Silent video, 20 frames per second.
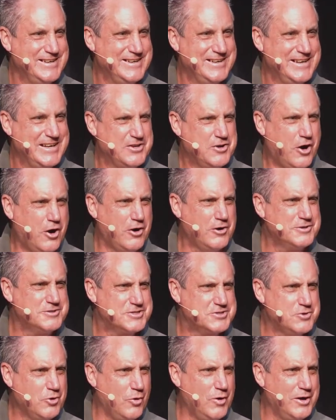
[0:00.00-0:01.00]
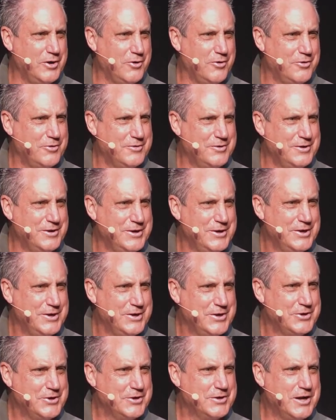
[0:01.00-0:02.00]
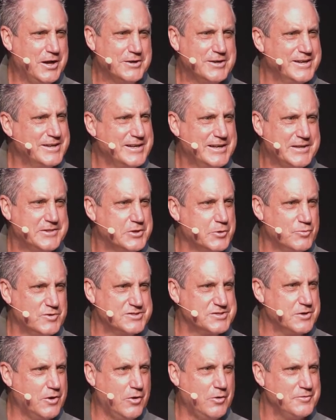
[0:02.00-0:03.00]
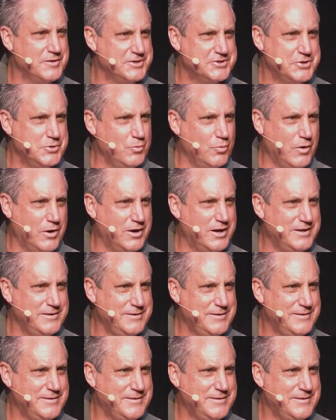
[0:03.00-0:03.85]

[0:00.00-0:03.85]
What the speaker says: and hard soil, you're not going to get the result that you want.